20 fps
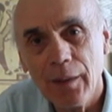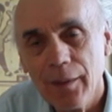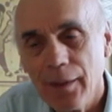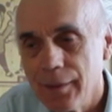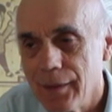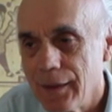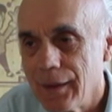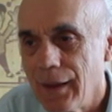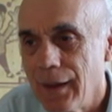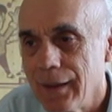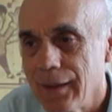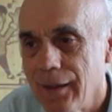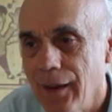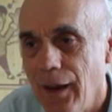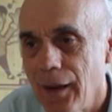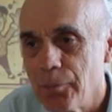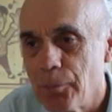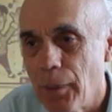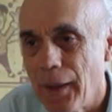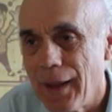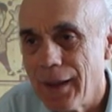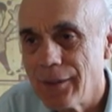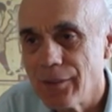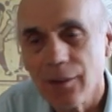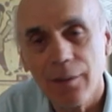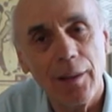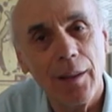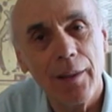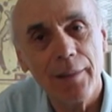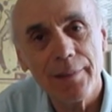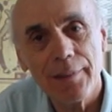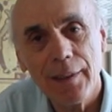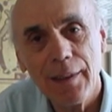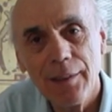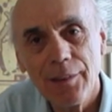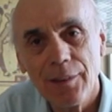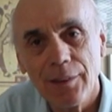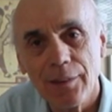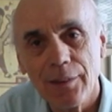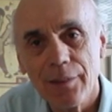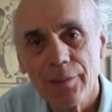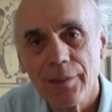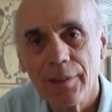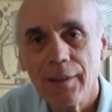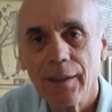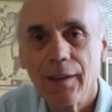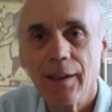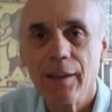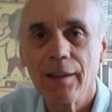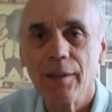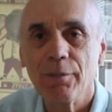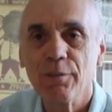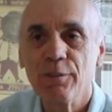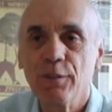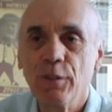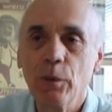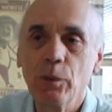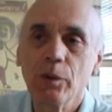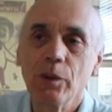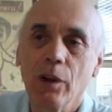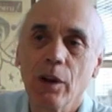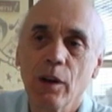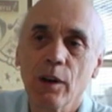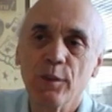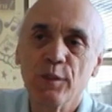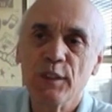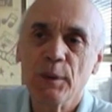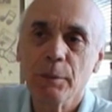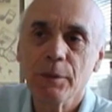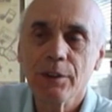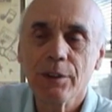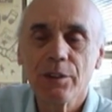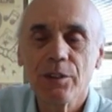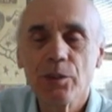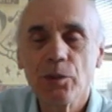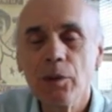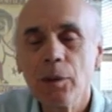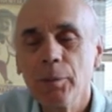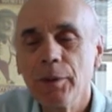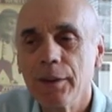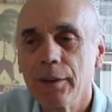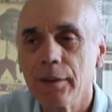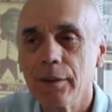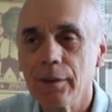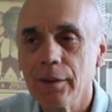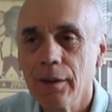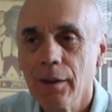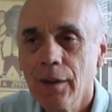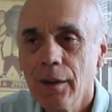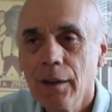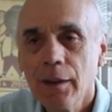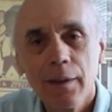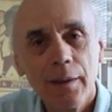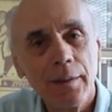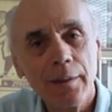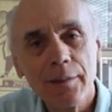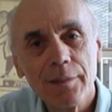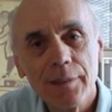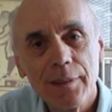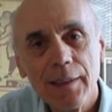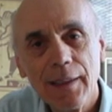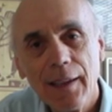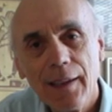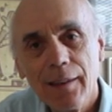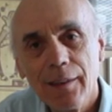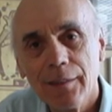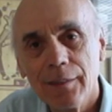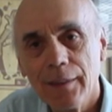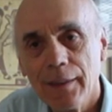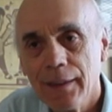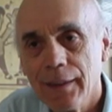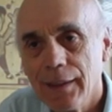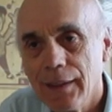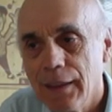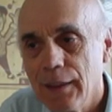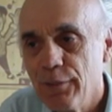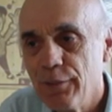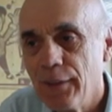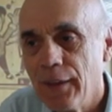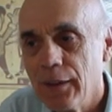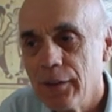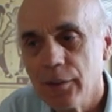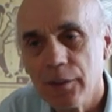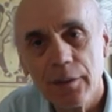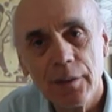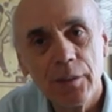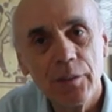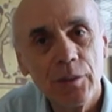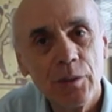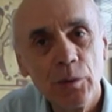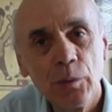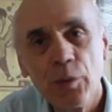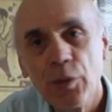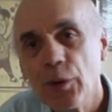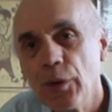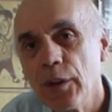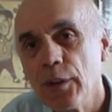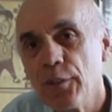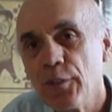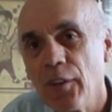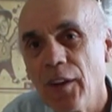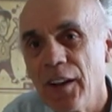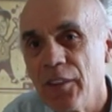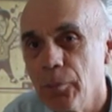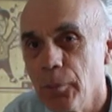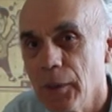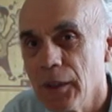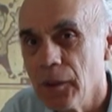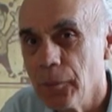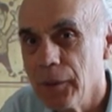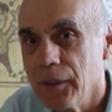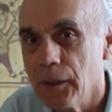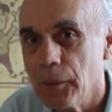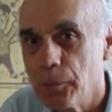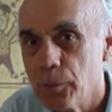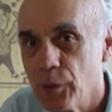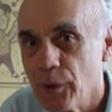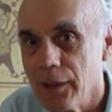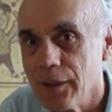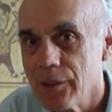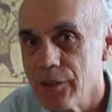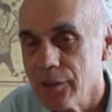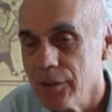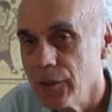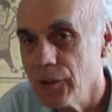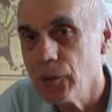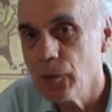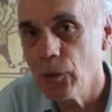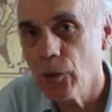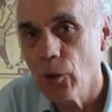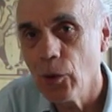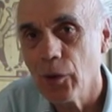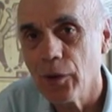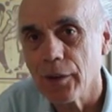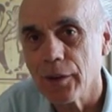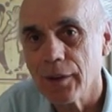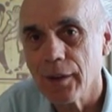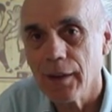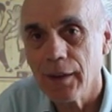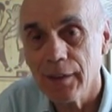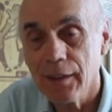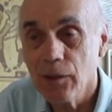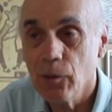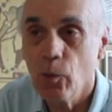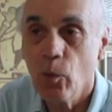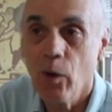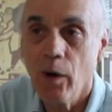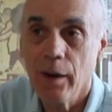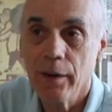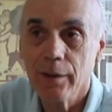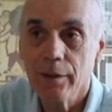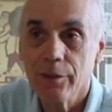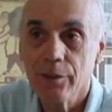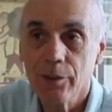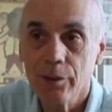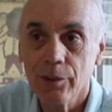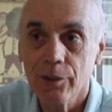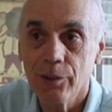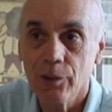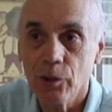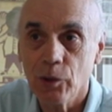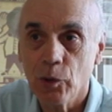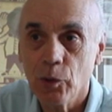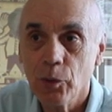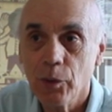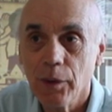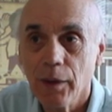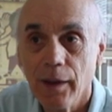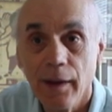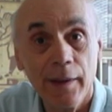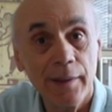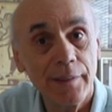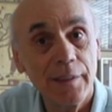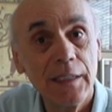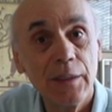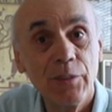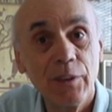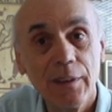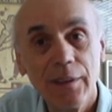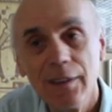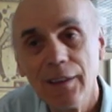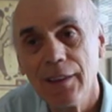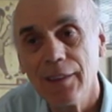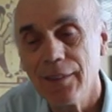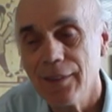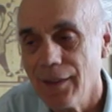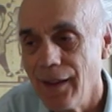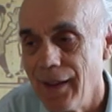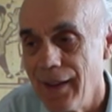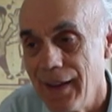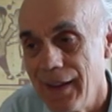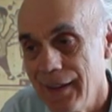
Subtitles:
And then I got back to Los Angeles, and I got a phone call from a distributor in Seattle, and he found two 35mm prints in New York, and he wanted to do a DVD.